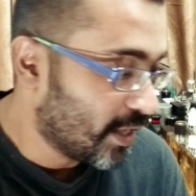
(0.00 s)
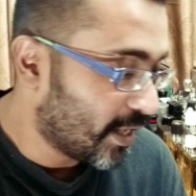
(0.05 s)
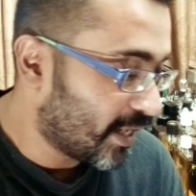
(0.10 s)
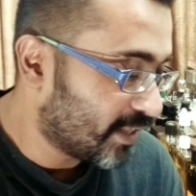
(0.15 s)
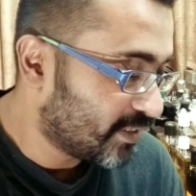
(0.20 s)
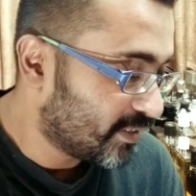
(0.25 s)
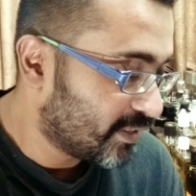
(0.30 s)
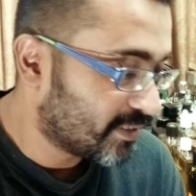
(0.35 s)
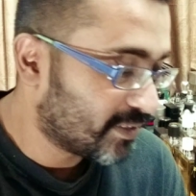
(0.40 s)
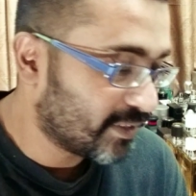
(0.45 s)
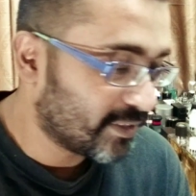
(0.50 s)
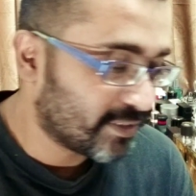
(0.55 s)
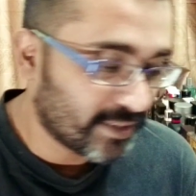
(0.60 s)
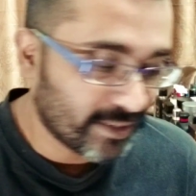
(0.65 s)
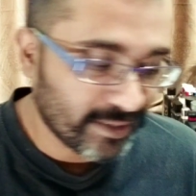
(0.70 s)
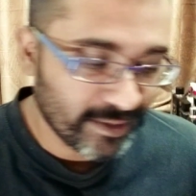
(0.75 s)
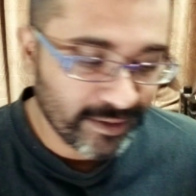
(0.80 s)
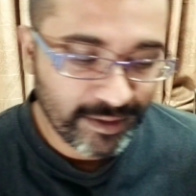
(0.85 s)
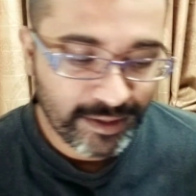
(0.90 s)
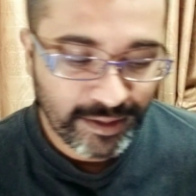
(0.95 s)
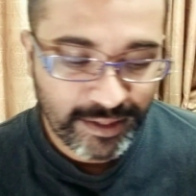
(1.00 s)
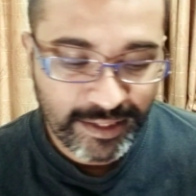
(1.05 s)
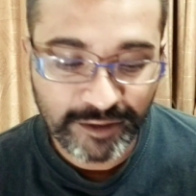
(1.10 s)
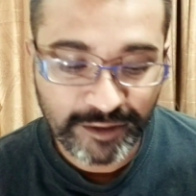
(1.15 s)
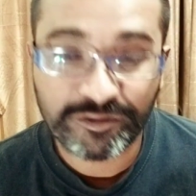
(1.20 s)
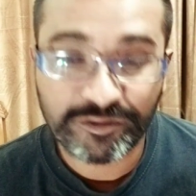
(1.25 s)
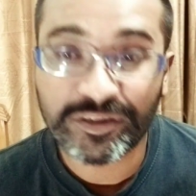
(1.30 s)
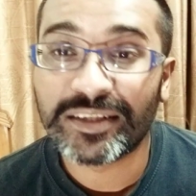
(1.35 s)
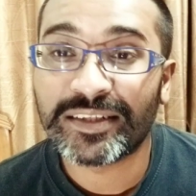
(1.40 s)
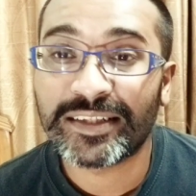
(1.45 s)
and this is a
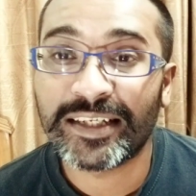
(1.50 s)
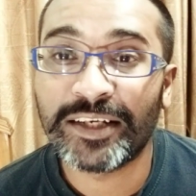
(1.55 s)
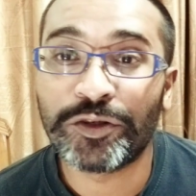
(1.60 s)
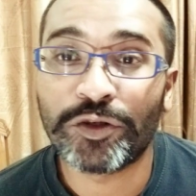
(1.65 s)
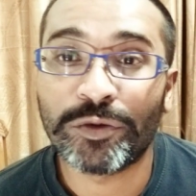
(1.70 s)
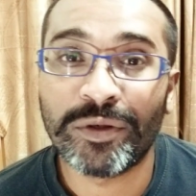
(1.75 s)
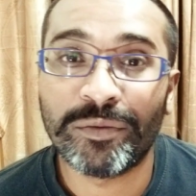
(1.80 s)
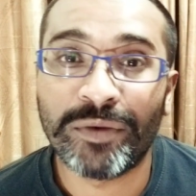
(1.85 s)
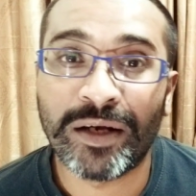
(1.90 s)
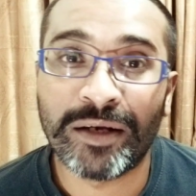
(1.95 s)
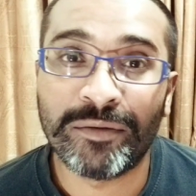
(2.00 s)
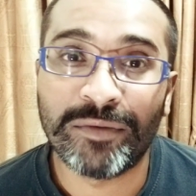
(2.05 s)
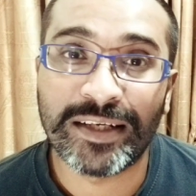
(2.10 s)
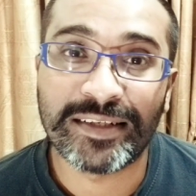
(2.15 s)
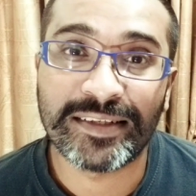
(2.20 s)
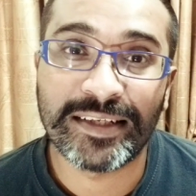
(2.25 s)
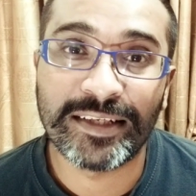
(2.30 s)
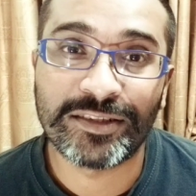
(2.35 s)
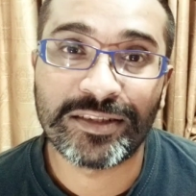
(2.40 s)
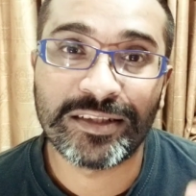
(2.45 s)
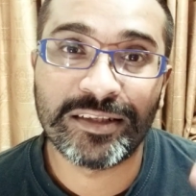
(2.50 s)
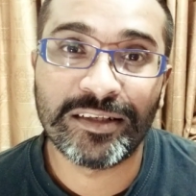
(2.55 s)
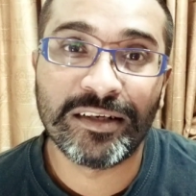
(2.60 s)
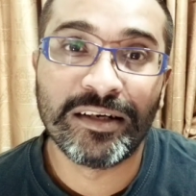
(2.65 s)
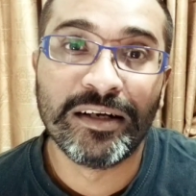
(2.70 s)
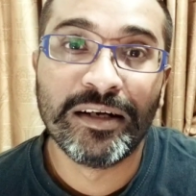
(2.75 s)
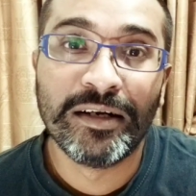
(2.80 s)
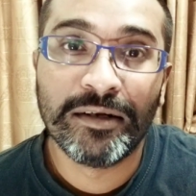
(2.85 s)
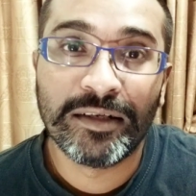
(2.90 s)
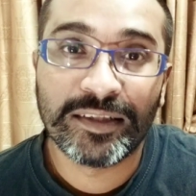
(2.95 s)
gift sent to me by my sister
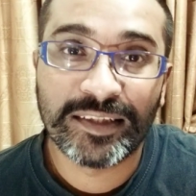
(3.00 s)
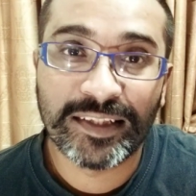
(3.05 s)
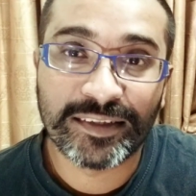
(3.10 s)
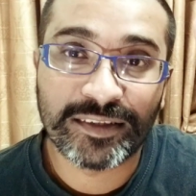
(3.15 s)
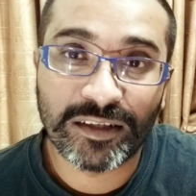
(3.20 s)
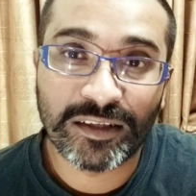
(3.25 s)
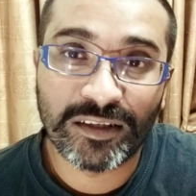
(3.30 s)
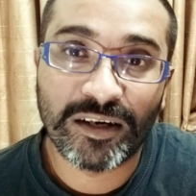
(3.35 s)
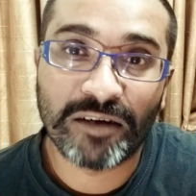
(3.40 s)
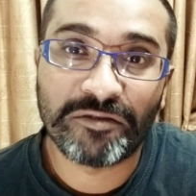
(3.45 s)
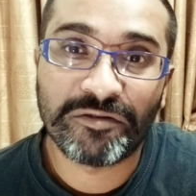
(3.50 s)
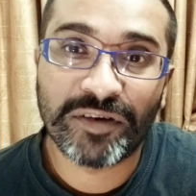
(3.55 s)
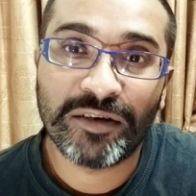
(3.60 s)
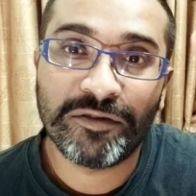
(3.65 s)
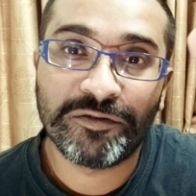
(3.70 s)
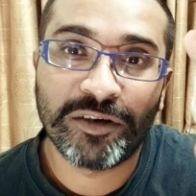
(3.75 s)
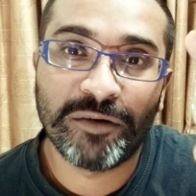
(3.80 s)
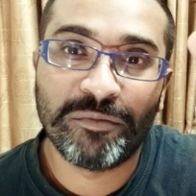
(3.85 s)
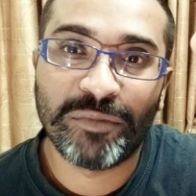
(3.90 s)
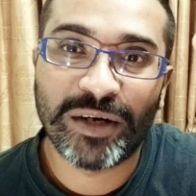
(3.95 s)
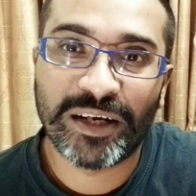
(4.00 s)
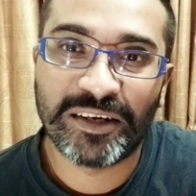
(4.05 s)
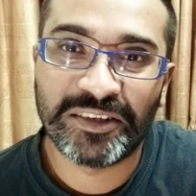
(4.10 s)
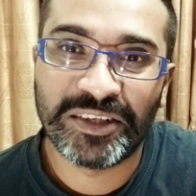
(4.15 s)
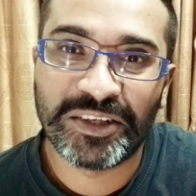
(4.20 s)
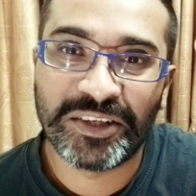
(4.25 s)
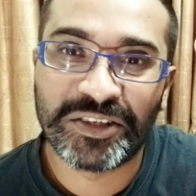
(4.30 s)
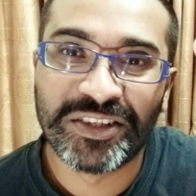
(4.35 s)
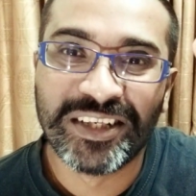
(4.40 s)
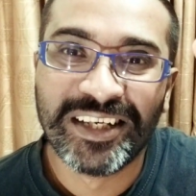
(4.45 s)
sister Rafa from
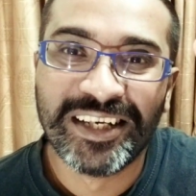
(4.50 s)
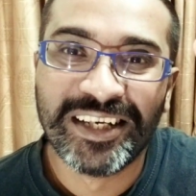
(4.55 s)
Bangladesh